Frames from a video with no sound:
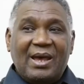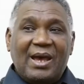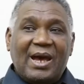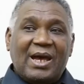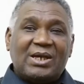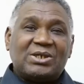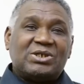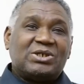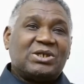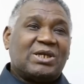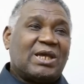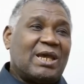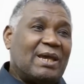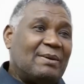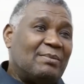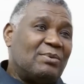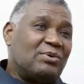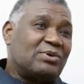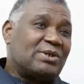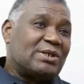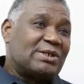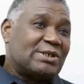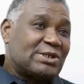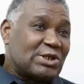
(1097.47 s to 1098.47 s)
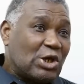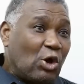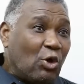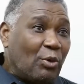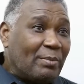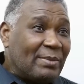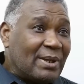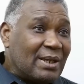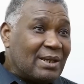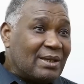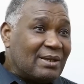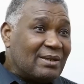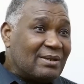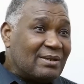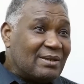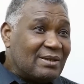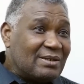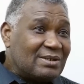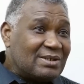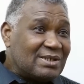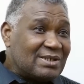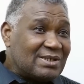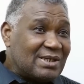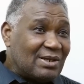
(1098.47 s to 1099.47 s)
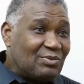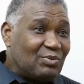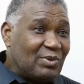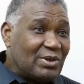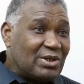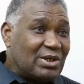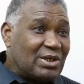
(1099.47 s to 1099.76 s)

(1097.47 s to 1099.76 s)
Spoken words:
And she came out and saw me. She said, what are